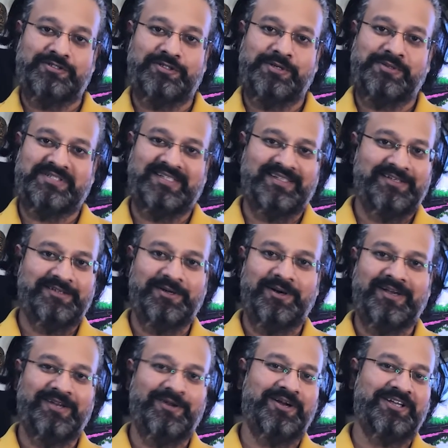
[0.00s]
so there was nothing
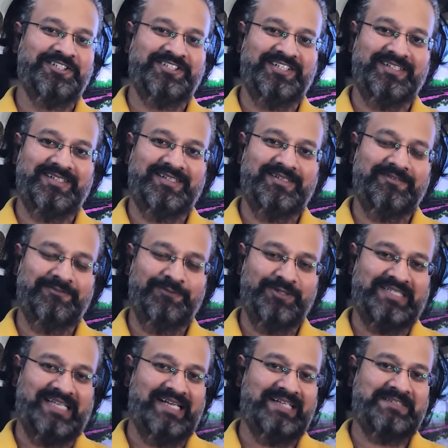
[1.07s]
wrong in auditioning the floor
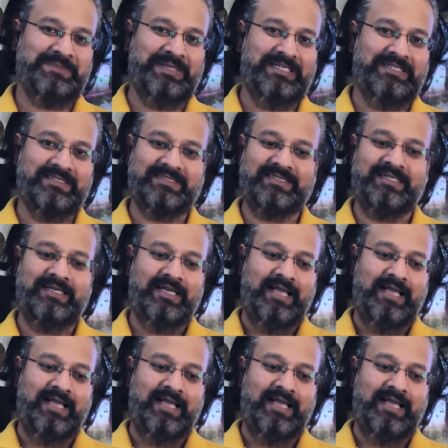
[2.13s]
standing speakers.